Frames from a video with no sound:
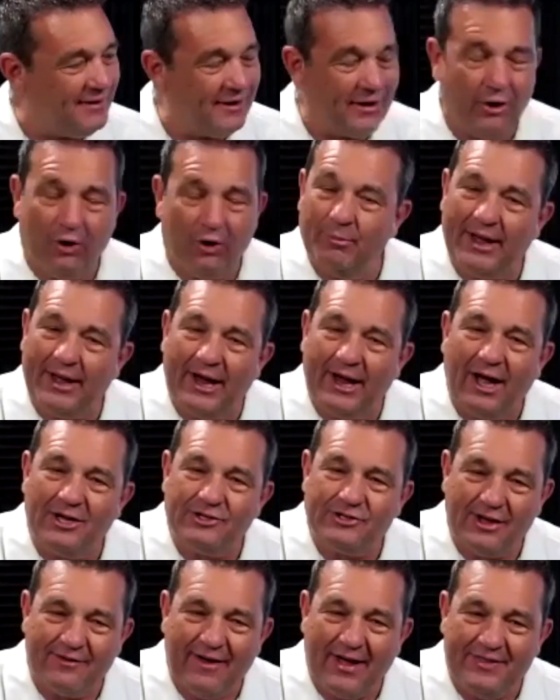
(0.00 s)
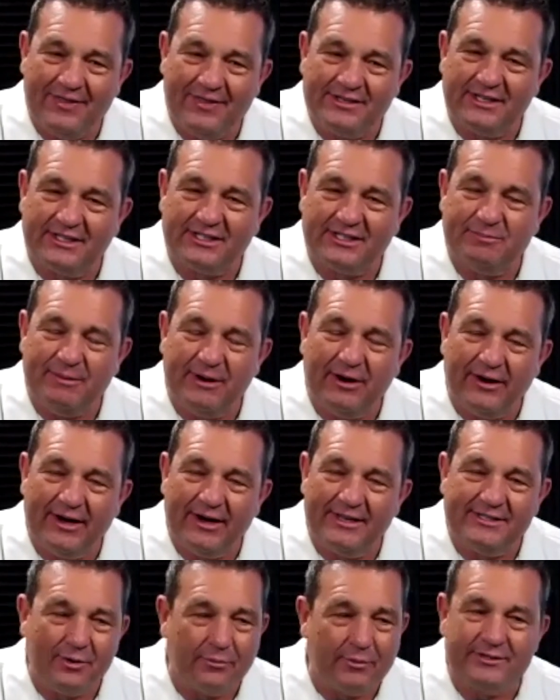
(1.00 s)
oh my gosh, I've had this experience.
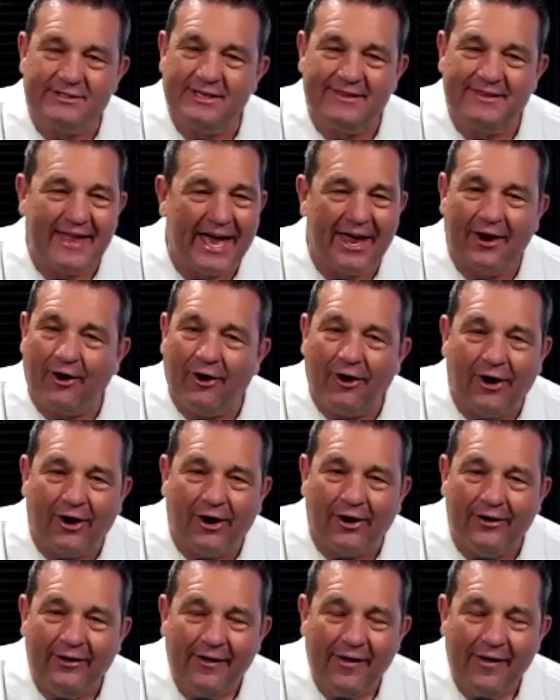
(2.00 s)
It wasn't that hard.